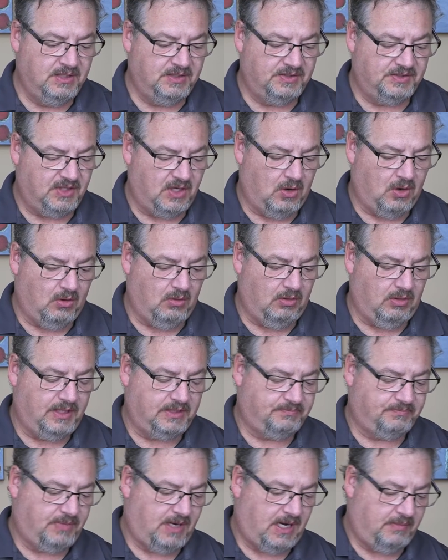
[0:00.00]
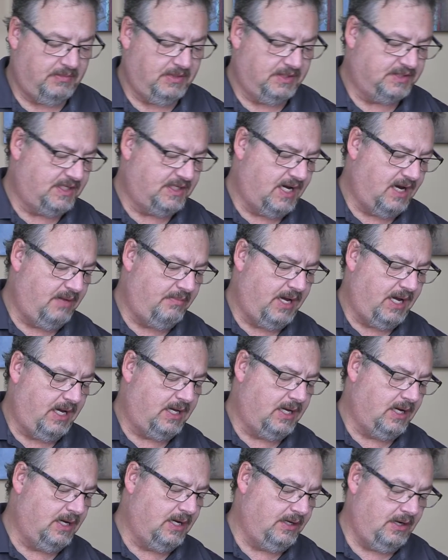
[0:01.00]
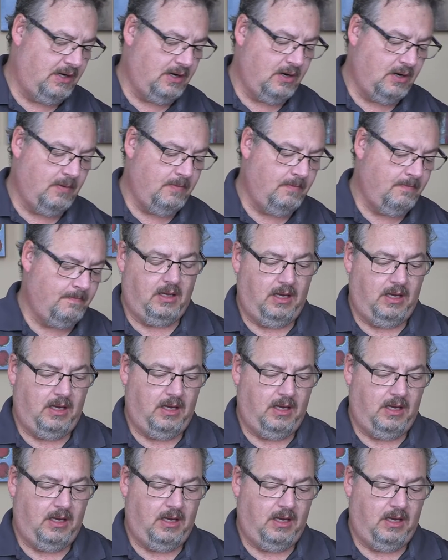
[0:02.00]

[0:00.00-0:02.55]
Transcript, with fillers: So let's pop this guy back on here.